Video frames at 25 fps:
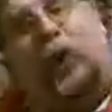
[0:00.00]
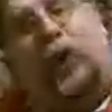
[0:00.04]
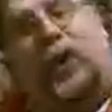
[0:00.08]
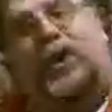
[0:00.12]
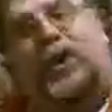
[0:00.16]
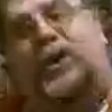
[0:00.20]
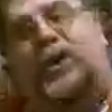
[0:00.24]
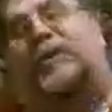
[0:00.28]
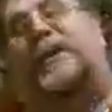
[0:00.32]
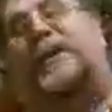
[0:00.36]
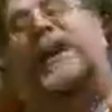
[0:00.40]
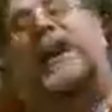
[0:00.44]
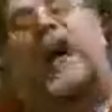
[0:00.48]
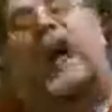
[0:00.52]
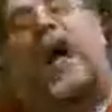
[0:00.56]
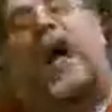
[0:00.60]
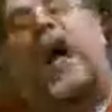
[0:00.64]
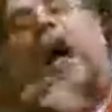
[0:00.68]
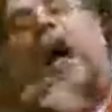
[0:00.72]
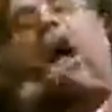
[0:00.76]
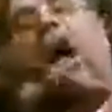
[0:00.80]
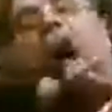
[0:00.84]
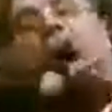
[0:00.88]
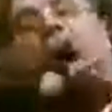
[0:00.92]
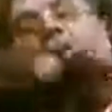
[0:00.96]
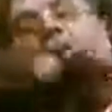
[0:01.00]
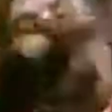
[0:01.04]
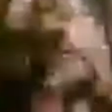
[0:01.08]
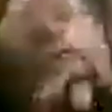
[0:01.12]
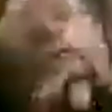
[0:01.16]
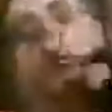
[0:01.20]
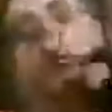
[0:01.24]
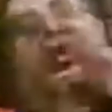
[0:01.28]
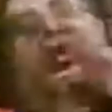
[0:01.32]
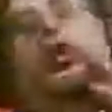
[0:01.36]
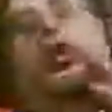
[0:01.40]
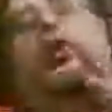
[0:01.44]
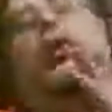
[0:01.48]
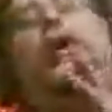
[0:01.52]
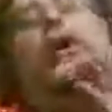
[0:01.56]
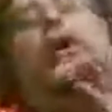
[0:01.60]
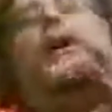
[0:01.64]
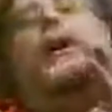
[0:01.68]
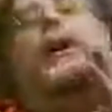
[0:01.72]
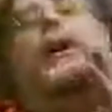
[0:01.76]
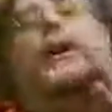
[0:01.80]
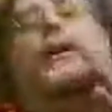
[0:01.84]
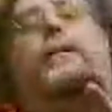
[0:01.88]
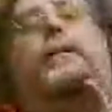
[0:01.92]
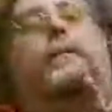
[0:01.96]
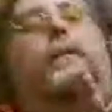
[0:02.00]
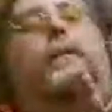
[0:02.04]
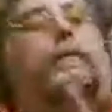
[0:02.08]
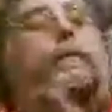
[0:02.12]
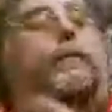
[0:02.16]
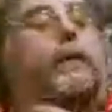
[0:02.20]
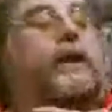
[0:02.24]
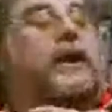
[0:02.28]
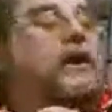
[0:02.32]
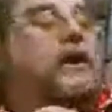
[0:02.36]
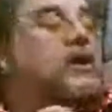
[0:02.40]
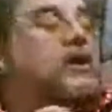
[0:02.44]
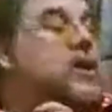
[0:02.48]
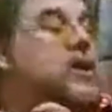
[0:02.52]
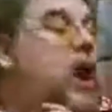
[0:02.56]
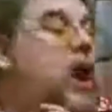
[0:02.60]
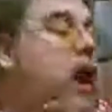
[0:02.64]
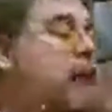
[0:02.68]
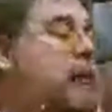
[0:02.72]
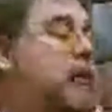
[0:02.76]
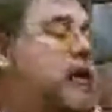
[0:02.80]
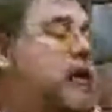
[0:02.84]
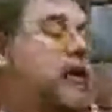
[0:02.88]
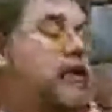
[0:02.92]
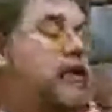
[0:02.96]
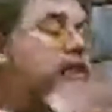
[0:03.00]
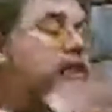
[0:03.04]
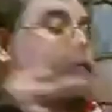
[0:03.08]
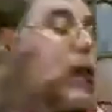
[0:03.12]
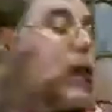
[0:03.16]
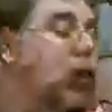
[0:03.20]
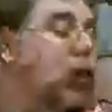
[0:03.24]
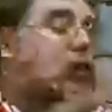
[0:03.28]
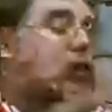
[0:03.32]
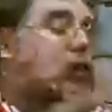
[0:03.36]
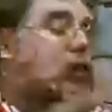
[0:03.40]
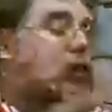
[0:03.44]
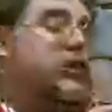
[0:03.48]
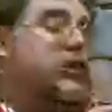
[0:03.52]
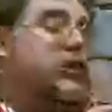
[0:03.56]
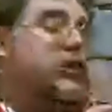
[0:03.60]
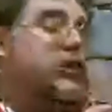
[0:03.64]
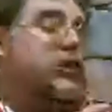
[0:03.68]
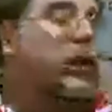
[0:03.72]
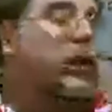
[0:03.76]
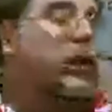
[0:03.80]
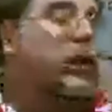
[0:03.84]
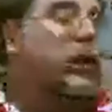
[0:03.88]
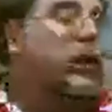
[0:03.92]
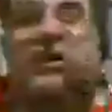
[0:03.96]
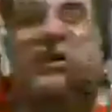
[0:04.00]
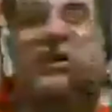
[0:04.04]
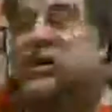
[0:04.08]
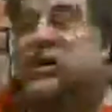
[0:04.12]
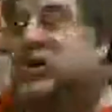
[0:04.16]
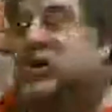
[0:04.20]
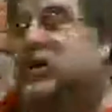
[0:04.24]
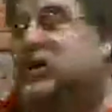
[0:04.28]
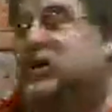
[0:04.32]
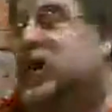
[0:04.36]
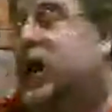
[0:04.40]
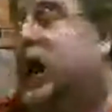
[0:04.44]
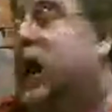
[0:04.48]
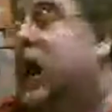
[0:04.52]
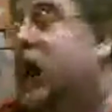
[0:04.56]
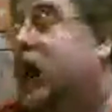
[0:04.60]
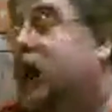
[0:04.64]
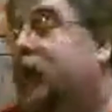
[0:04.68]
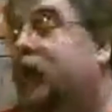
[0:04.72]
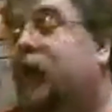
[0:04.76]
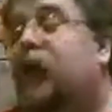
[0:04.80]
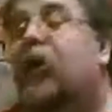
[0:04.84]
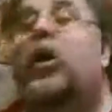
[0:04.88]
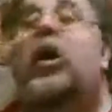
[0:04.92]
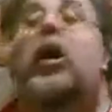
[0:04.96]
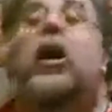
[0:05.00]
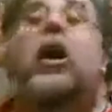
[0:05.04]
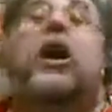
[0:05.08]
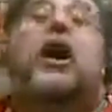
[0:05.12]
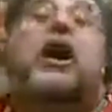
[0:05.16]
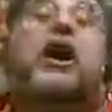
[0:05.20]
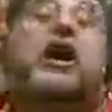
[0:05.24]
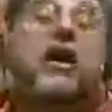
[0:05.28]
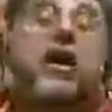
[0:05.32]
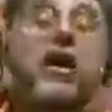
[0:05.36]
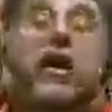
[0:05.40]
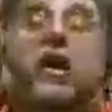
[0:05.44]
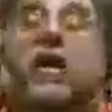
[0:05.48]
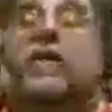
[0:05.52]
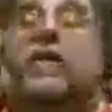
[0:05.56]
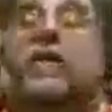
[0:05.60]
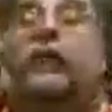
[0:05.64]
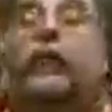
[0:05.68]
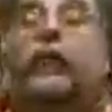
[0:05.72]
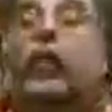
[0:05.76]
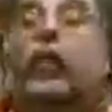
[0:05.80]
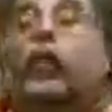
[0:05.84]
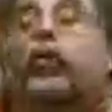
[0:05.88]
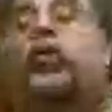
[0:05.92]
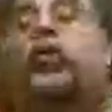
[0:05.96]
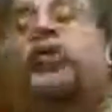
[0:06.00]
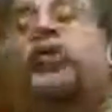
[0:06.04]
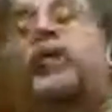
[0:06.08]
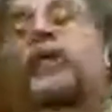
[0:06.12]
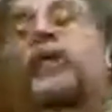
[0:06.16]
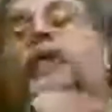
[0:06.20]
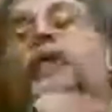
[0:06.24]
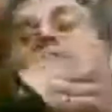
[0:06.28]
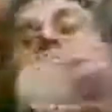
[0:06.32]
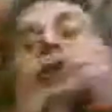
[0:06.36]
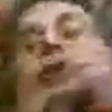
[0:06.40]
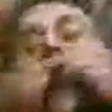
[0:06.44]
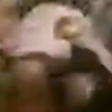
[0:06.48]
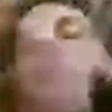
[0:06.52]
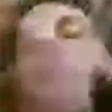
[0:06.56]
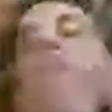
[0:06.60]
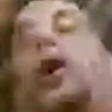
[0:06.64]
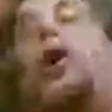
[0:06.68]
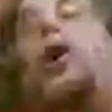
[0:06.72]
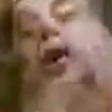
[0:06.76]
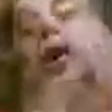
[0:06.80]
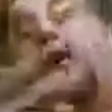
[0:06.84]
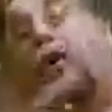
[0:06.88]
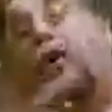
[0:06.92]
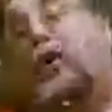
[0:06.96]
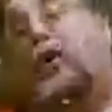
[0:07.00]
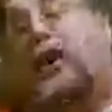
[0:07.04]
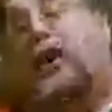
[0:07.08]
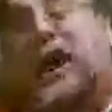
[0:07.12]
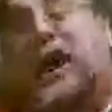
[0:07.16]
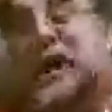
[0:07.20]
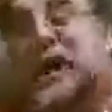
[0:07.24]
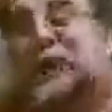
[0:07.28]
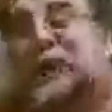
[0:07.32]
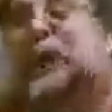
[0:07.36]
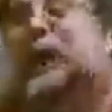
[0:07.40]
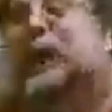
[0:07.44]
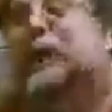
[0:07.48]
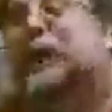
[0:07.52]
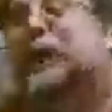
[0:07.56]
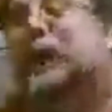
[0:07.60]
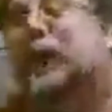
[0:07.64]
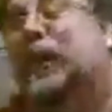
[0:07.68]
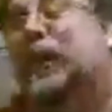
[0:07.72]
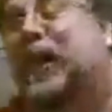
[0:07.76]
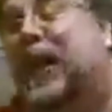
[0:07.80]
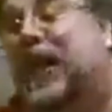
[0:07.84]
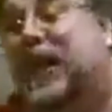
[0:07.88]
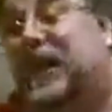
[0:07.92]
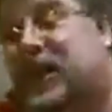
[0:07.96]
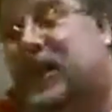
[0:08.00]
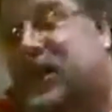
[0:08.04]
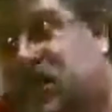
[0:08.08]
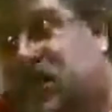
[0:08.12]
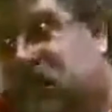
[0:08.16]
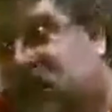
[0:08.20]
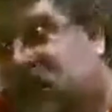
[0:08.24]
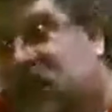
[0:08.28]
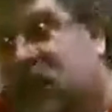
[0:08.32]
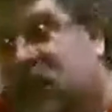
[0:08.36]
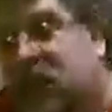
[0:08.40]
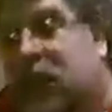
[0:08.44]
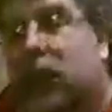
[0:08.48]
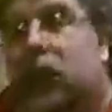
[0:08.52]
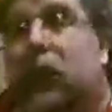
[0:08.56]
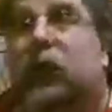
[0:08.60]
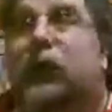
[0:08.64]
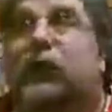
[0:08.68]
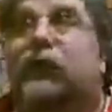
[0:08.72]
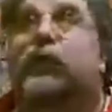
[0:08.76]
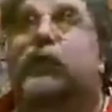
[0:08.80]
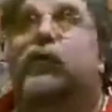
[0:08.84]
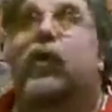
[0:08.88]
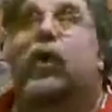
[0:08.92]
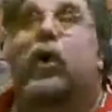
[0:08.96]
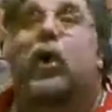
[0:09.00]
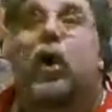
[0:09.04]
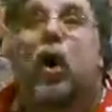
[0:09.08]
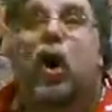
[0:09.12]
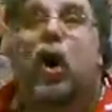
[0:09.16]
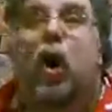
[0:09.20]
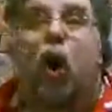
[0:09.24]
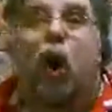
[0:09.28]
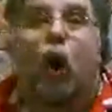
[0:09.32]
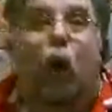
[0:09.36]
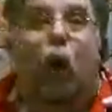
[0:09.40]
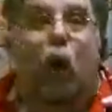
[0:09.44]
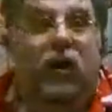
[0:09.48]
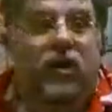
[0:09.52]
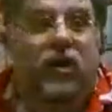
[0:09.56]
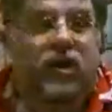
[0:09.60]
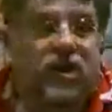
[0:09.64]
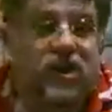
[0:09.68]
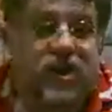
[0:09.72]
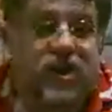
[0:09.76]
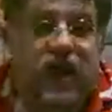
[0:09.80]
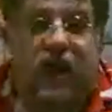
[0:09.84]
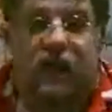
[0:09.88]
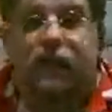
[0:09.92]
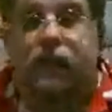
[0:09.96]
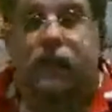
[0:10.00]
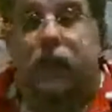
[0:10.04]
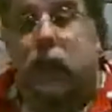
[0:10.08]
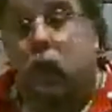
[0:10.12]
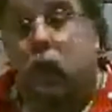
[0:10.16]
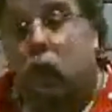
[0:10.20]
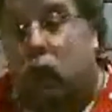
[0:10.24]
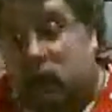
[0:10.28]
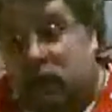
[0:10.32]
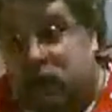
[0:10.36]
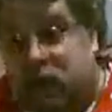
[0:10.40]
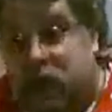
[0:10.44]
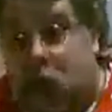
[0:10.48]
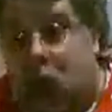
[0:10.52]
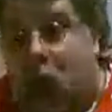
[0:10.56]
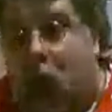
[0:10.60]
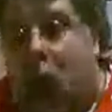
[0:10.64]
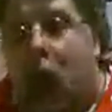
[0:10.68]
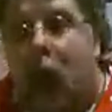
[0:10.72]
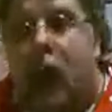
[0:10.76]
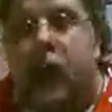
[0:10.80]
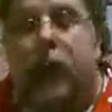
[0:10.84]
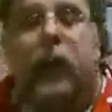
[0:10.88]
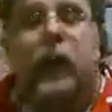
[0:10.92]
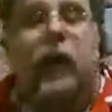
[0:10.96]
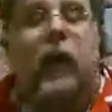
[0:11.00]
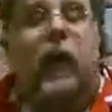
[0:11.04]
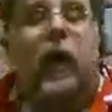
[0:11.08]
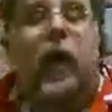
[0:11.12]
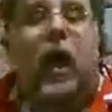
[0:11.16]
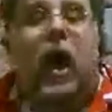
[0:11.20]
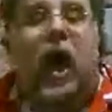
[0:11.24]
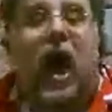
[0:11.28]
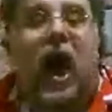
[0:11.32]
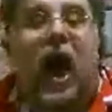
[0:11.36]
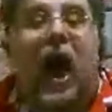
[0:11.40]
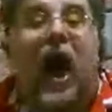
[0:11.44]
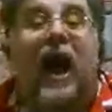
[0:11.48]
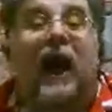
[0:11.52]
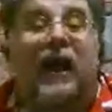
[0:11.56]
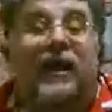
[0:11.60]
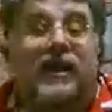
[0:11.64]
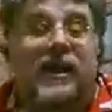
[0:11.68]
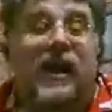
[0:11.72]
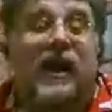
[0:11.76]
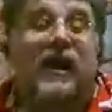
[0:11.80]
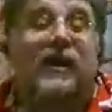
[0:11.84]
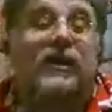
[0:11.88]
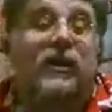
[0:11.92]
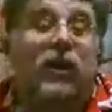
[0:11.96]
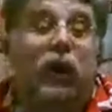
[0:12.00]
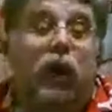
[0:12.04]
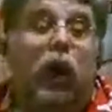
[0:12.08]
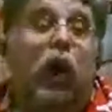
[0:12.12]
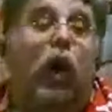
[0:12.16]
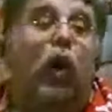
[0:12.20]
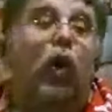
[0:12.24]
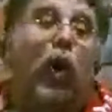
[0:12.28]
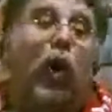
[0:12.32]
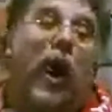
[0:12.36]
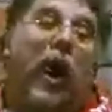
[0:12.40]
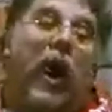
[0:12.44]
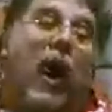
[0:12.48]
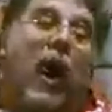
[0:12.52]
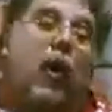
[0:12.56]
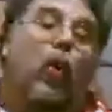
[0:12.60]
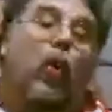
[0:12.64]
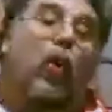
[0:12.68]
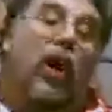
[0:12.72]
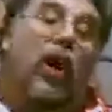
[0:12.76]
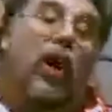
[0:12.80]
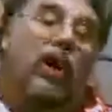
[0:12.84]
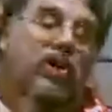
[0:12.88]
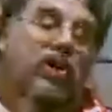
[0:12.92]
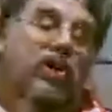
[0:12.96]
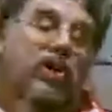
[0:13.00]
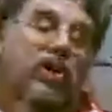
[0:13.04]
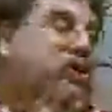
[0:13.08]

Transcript: with me. I'm doing it because I'm exposing you guys to styles. If you see me spar, you can ask people like Steve or Stephanie or John. I tend to go, I want to